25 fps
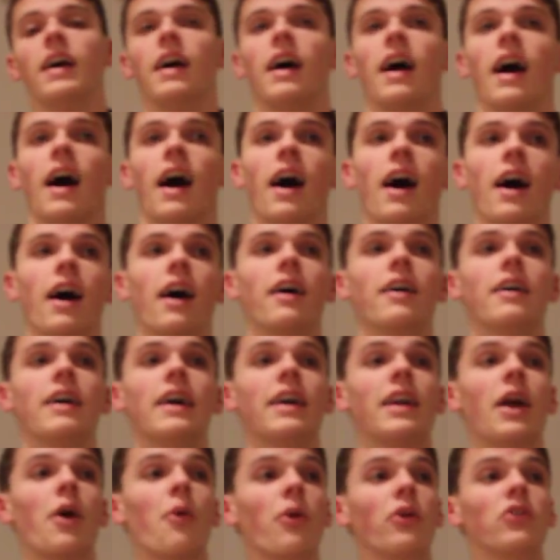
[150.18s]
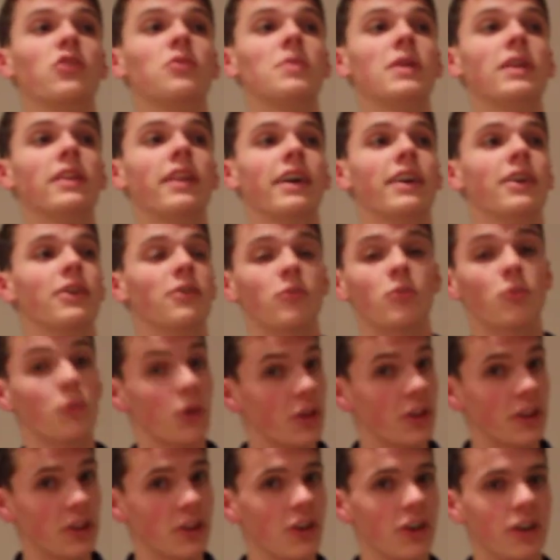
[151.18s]
And I want it to be like
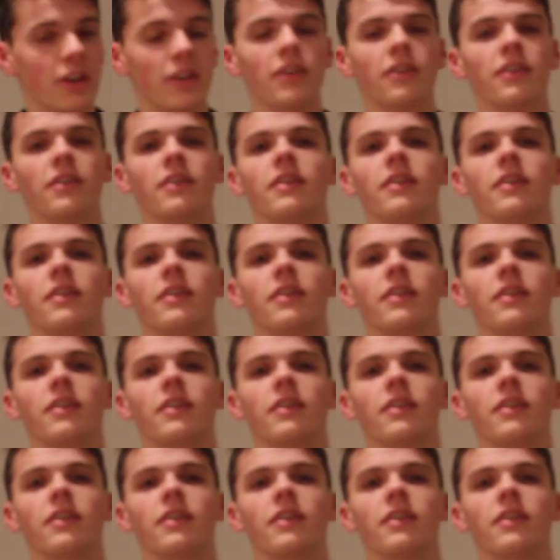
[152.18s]
really good.